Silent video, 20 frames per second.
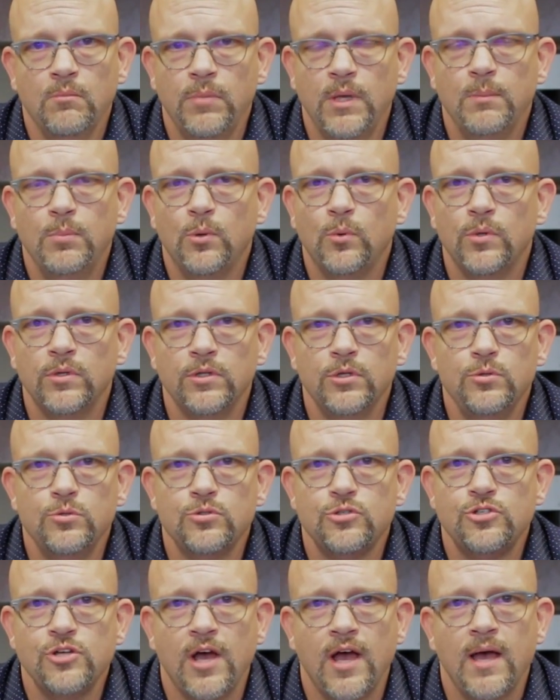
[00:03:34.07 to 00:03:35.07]
People will
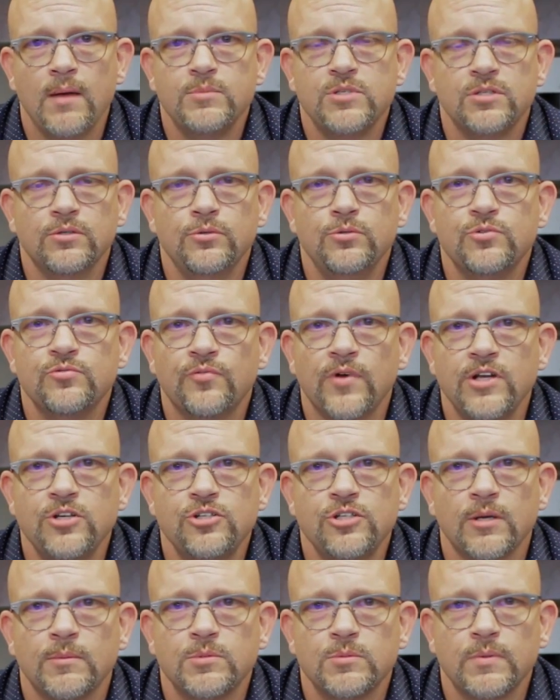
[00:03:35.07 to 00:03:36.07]
lose jobs and lose
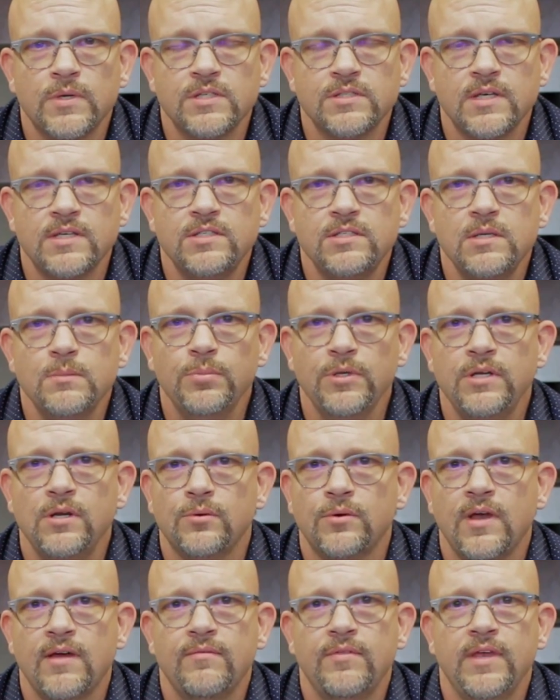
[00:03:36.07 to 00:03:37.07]
friendships because they simply
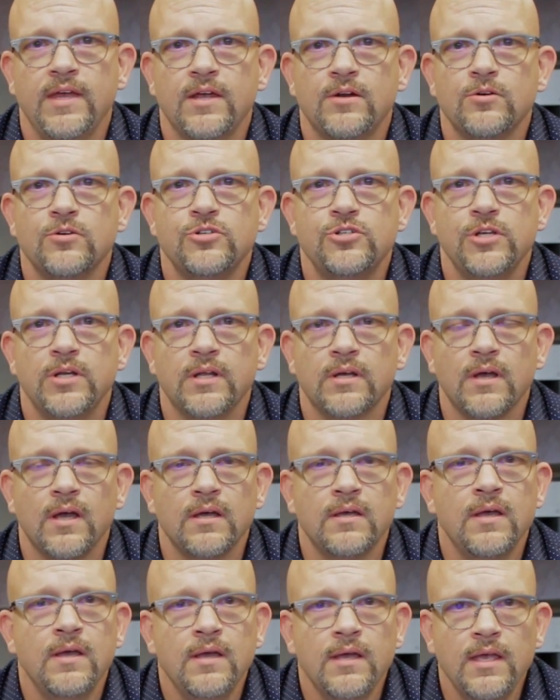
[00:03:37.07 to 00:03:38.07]
don't have the energy to
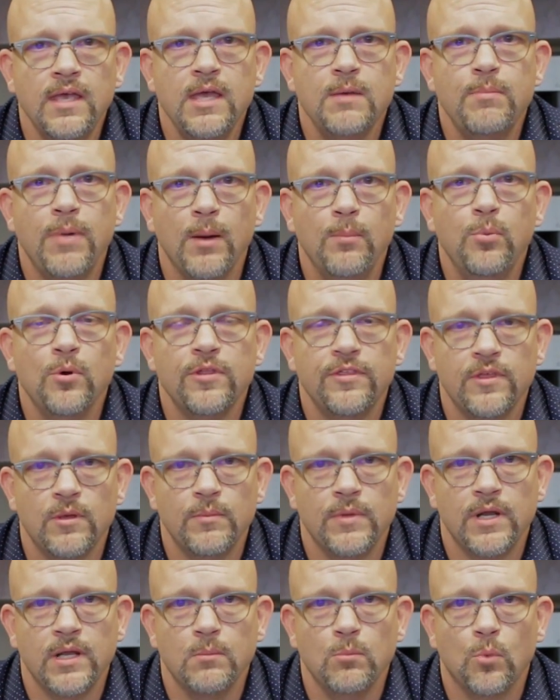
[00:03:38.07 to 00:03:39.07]
keep up with
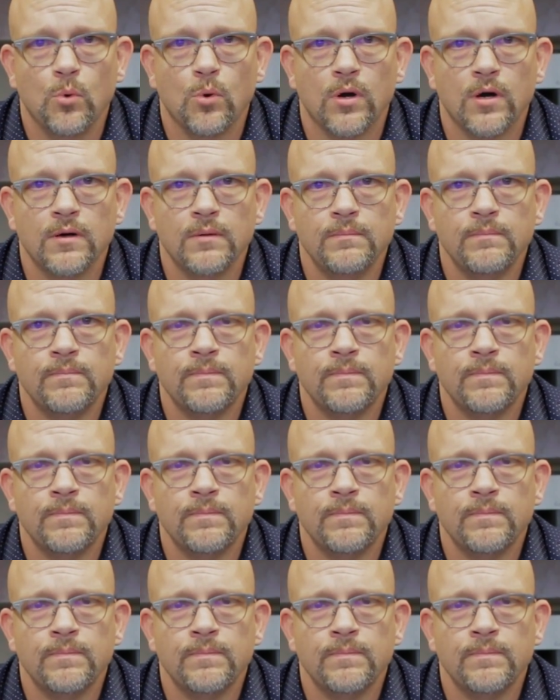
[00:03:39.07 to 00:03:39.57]
them anymore.